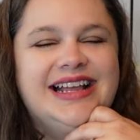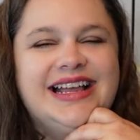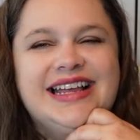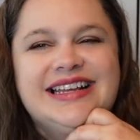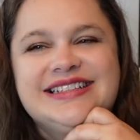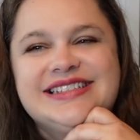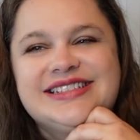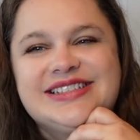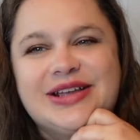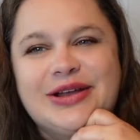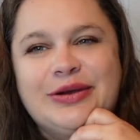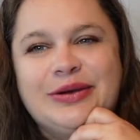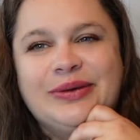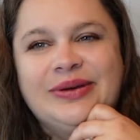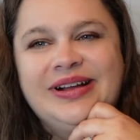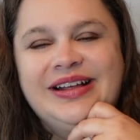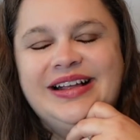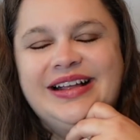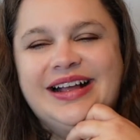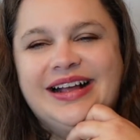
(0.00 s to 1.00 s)
And so
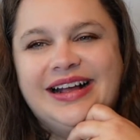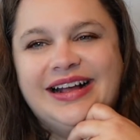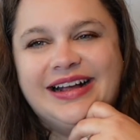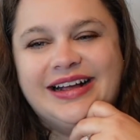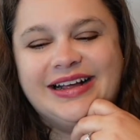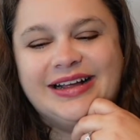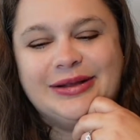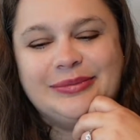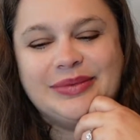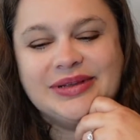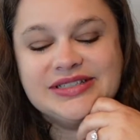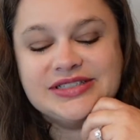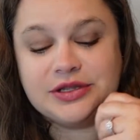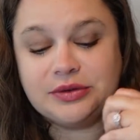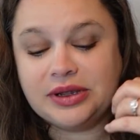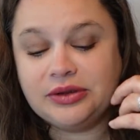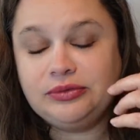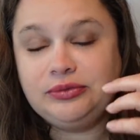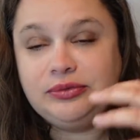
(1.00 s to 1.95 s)
um so I